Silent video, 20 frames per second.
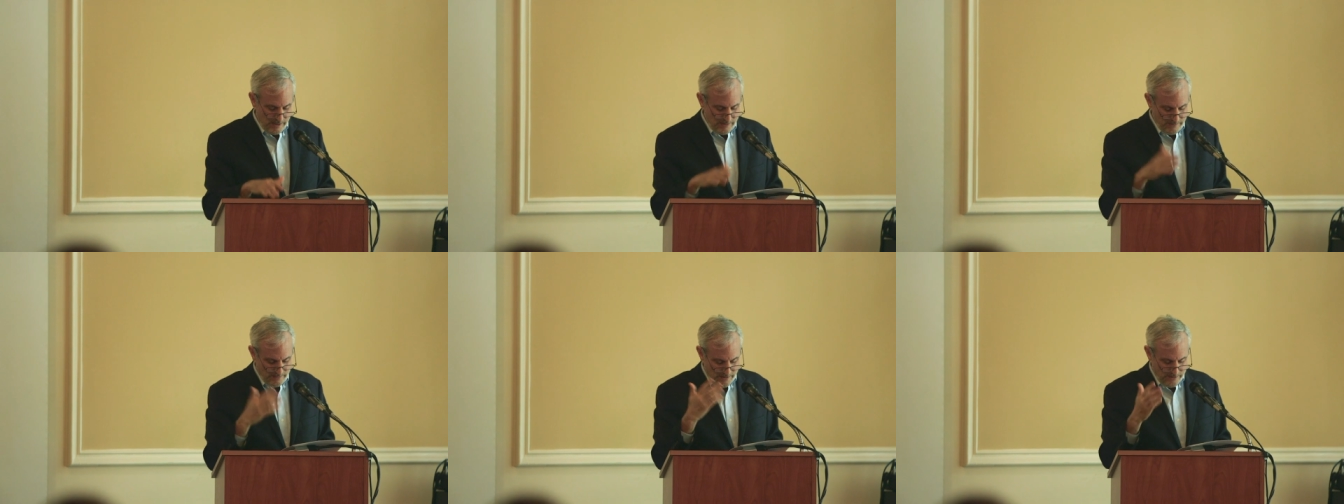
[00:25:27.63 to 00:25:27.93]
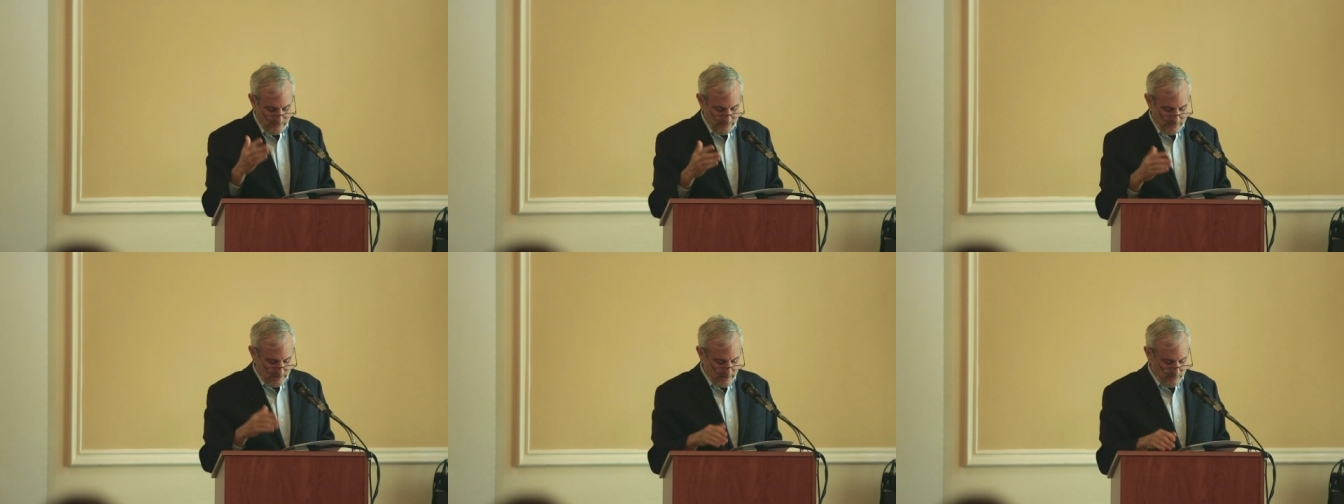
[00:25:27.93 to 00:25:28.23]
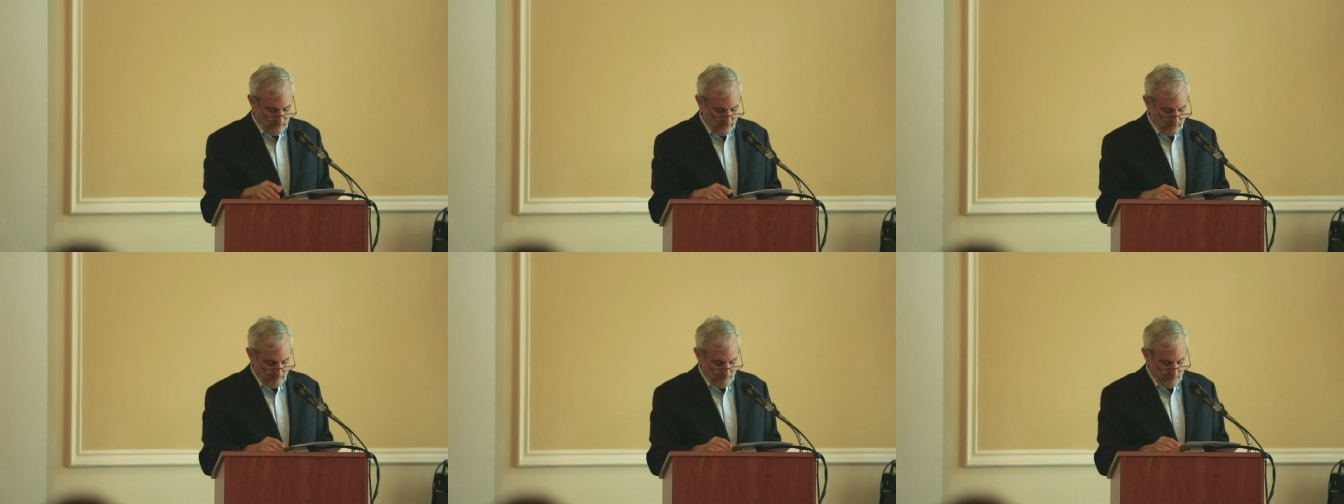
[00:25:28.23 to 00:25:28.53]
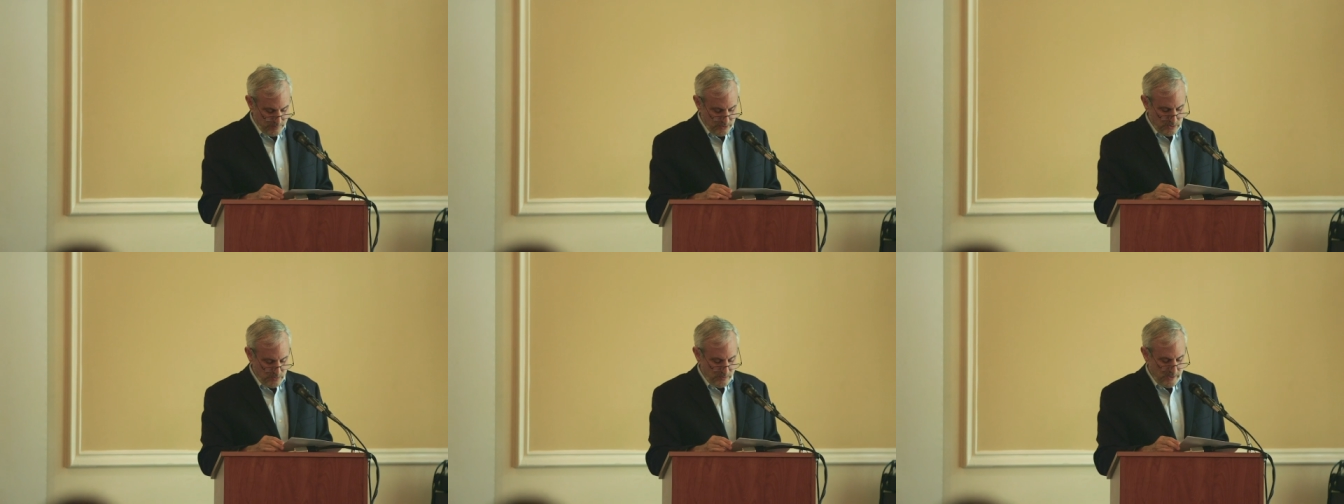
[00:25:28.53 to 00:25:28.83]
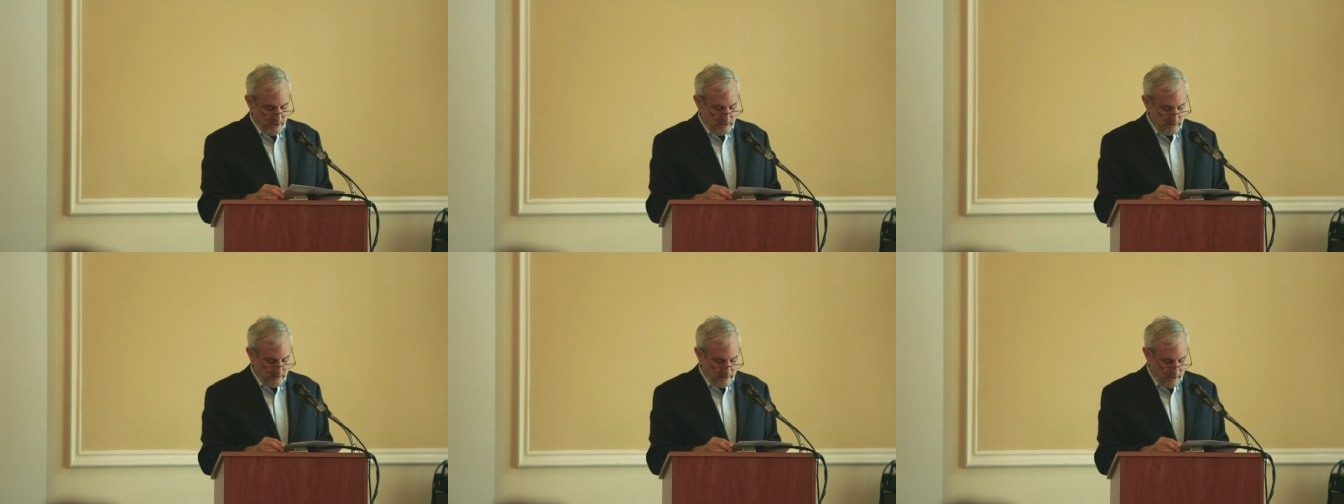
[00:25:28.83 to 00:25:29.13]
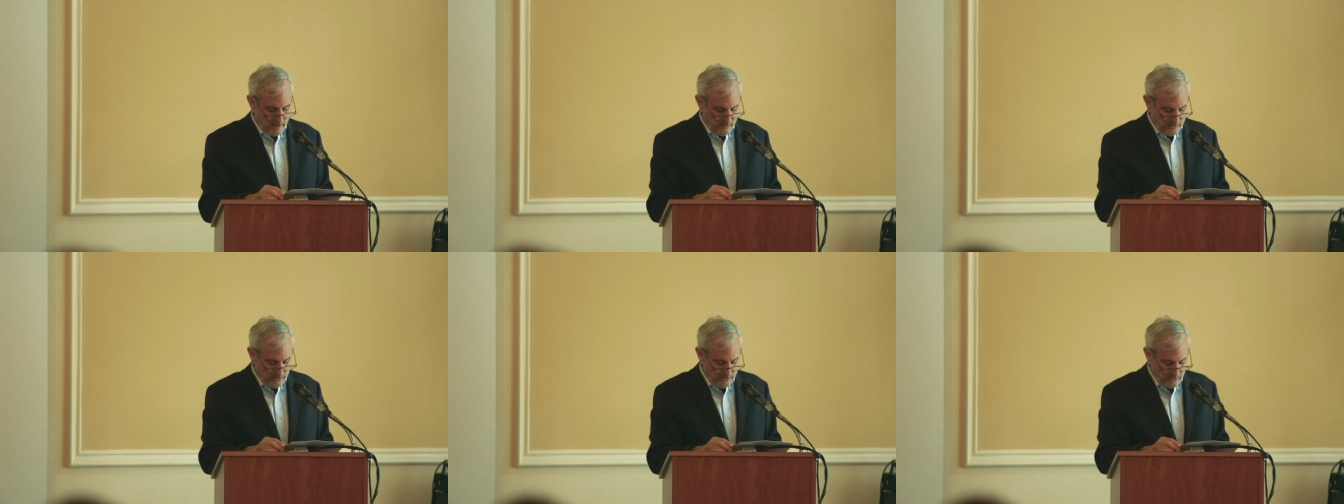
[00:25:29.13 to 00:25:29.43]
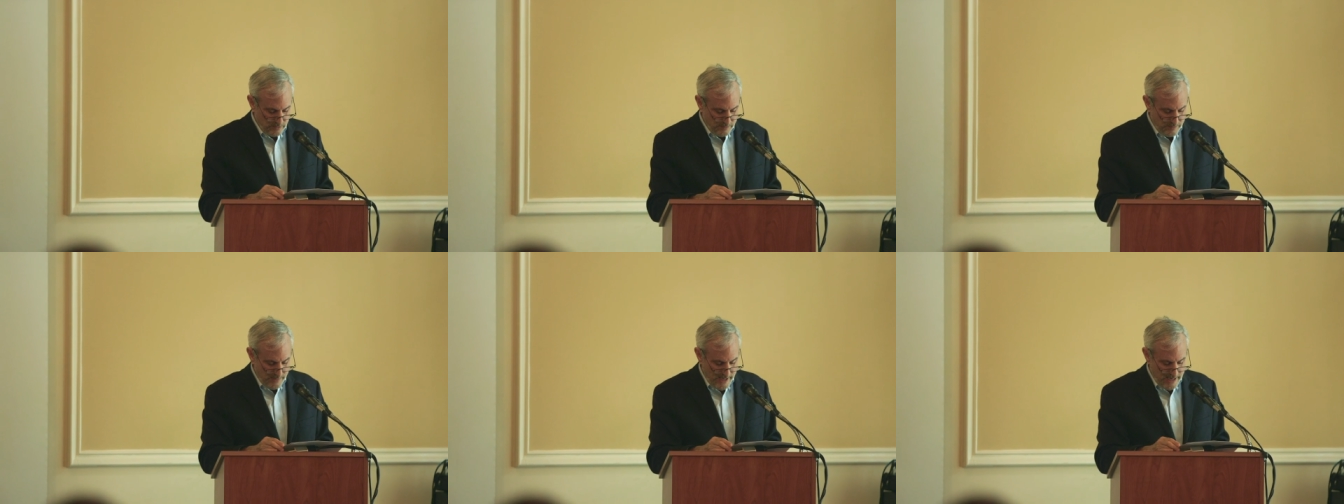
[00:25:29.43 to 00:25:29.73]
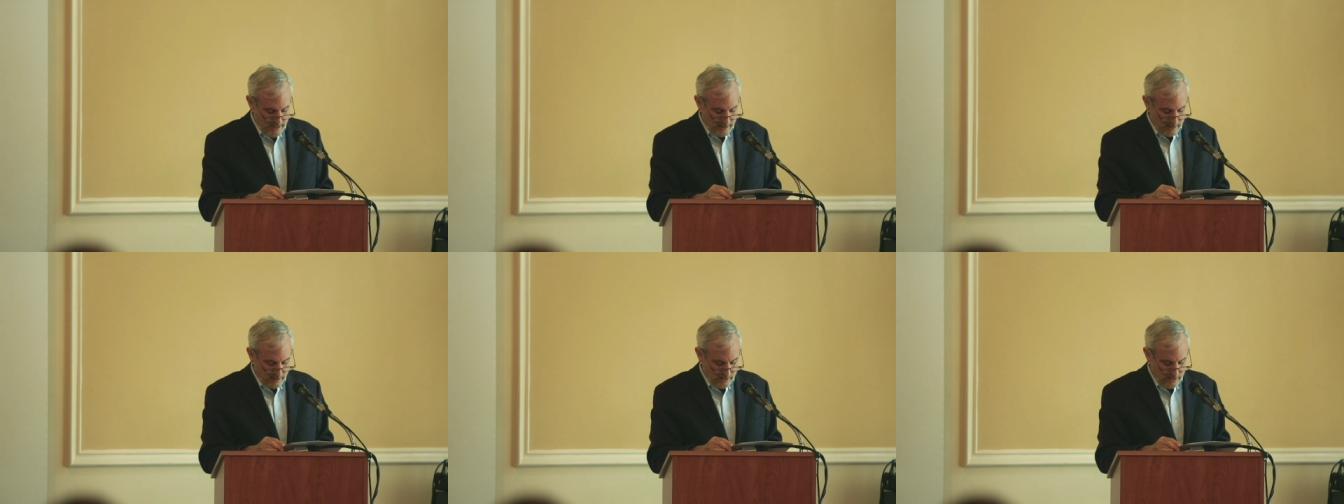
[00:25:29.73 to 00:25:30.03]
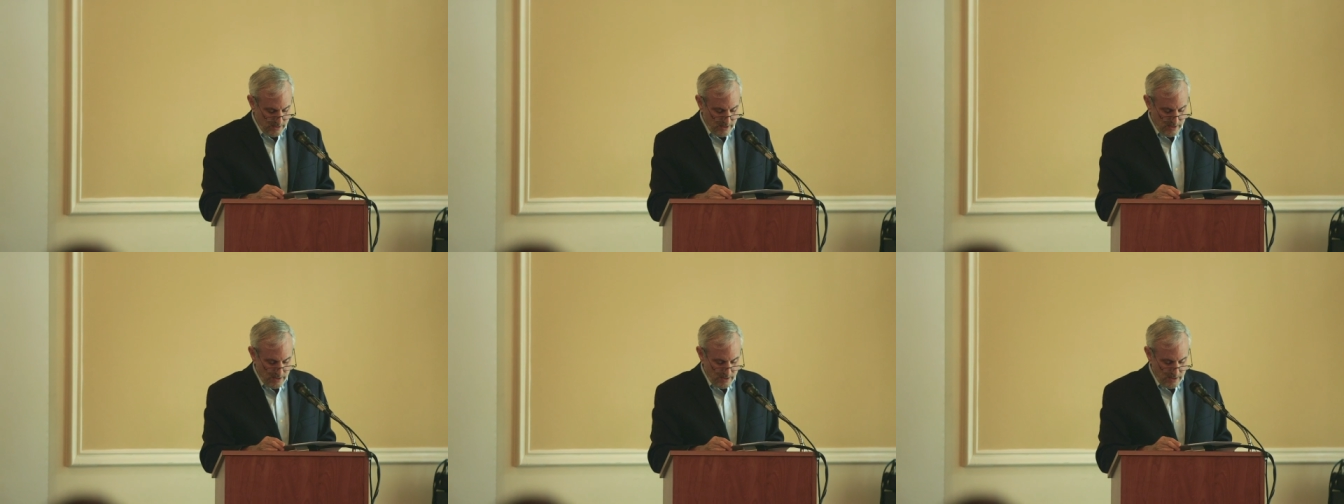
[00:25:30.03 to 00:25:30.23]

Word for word: I've, I've never persuaded that was dramatic.